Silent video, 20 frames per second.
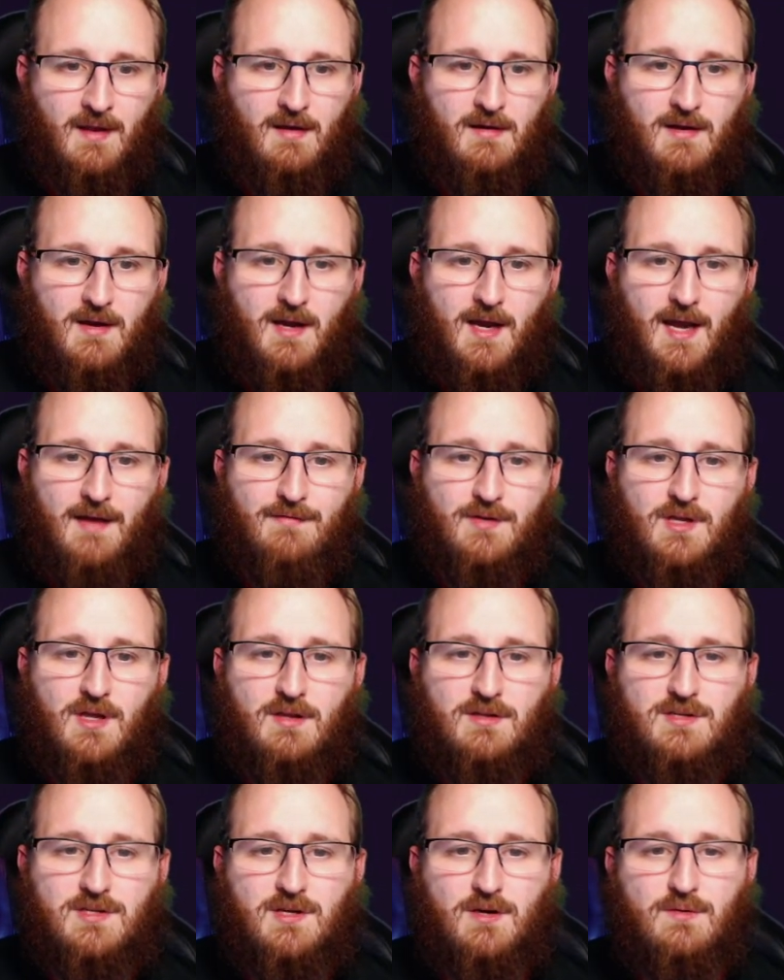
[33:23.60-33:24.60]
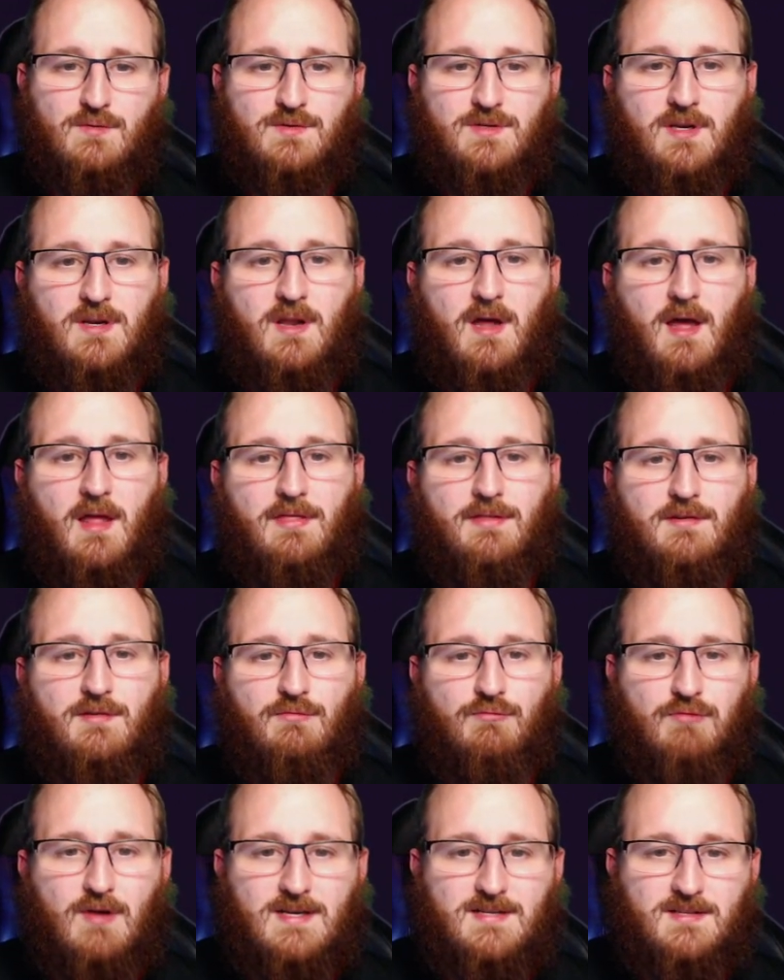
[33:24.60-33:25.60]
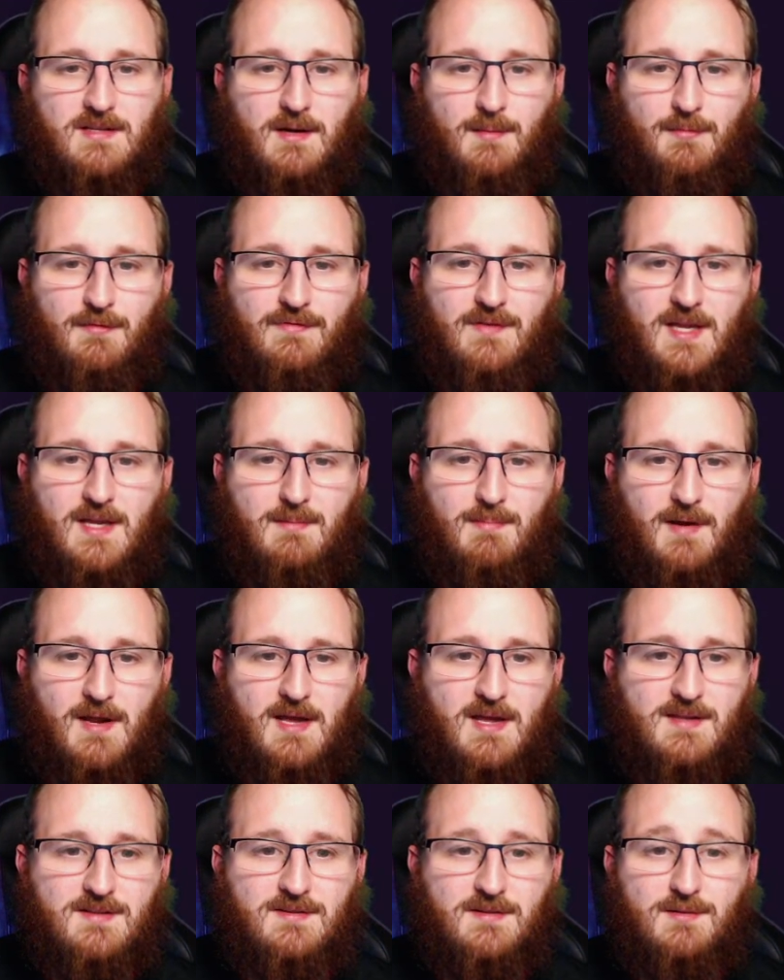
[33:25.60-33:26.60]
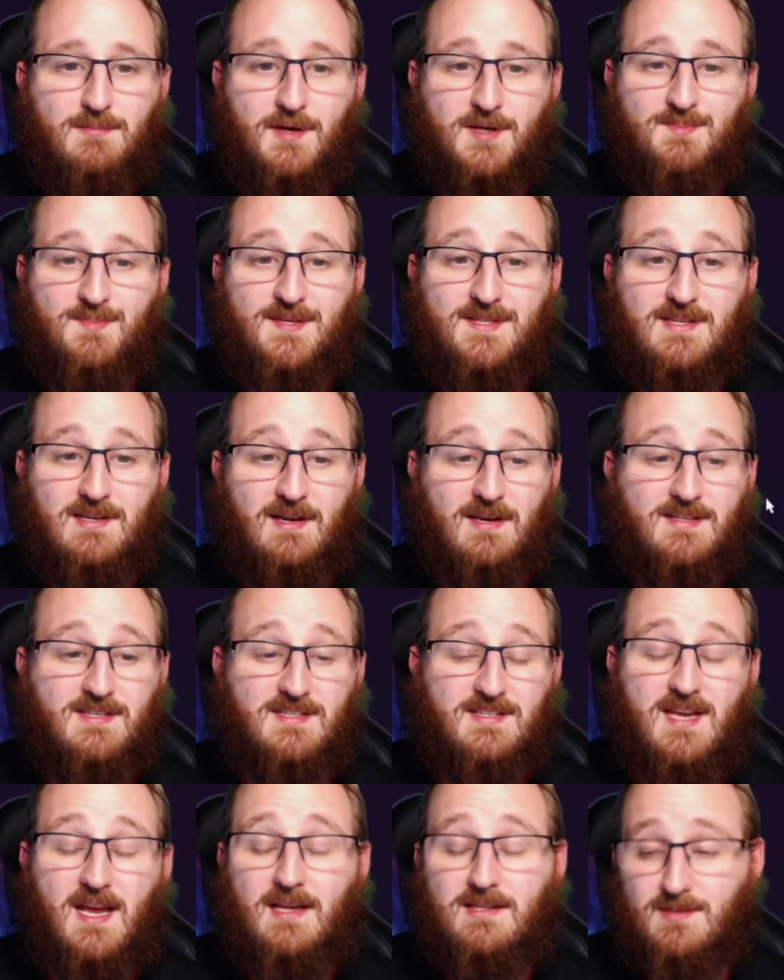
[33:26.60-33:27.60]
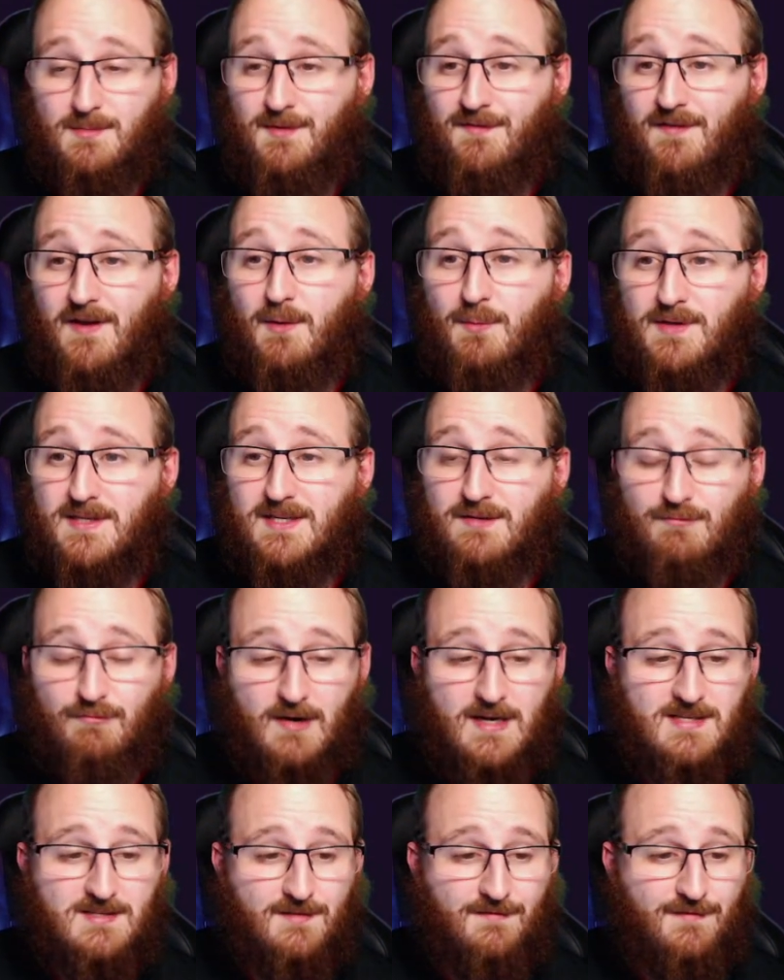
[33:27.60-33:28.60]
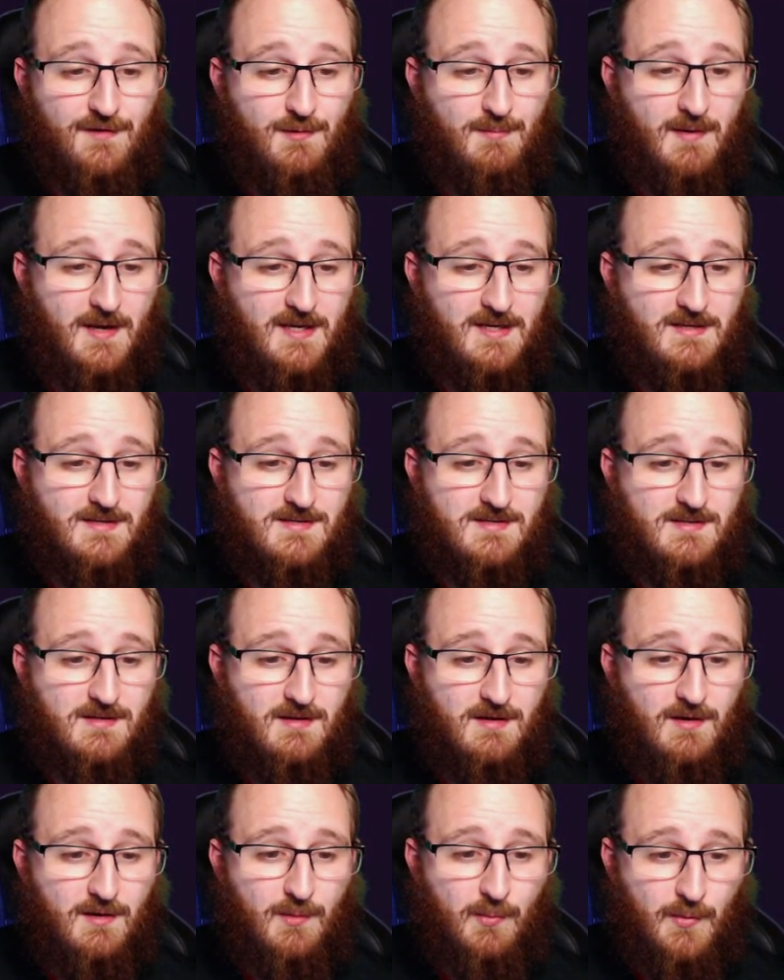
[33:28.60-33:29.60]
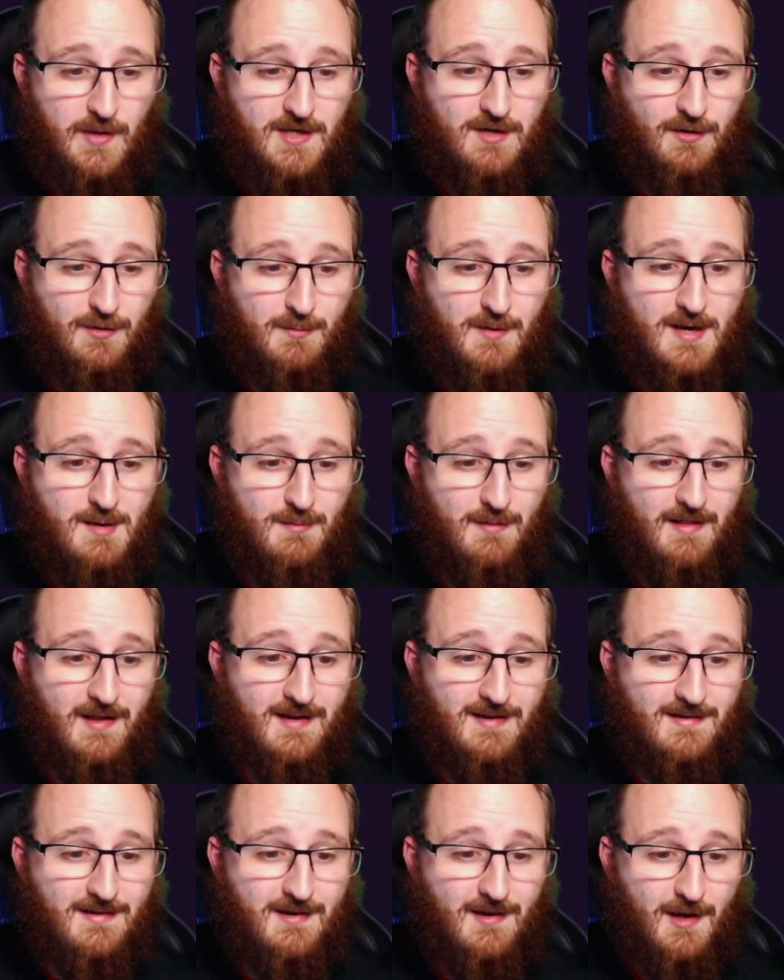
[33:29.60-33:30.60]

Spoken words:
Having chosen to rest a number of key players, you must be delighted. Yeah, to be fair, we did rest a few players. We got away with that. I'm